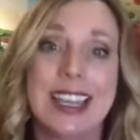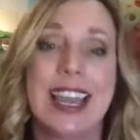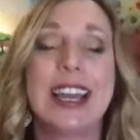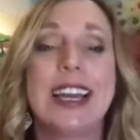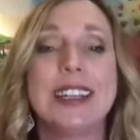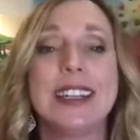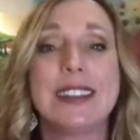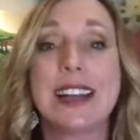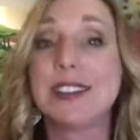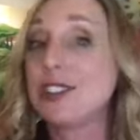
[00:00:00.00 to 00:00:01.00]

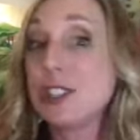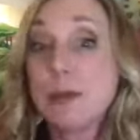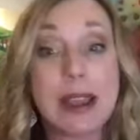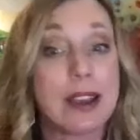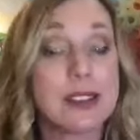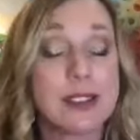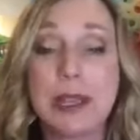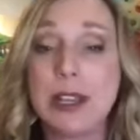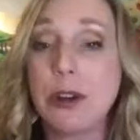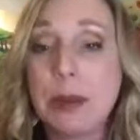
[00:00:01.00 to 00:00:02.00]
And that's just by us
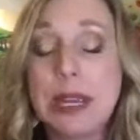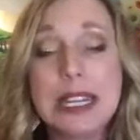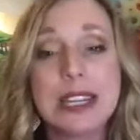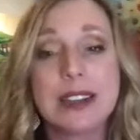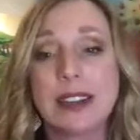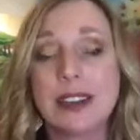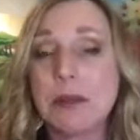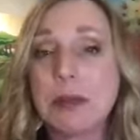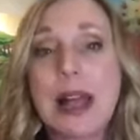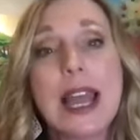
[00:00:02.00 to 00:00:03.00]
being obedient and
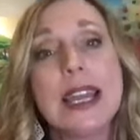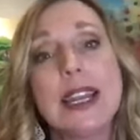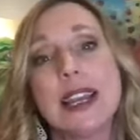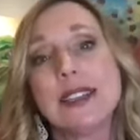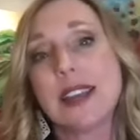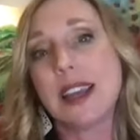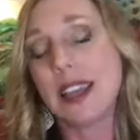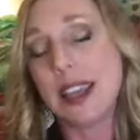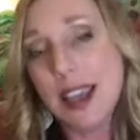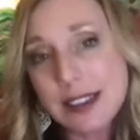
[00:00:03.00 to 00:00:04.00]
compliant and
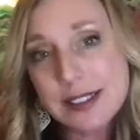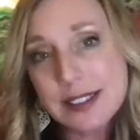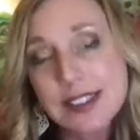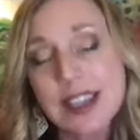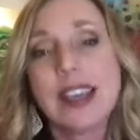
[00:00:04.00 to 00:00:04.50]
saying yes,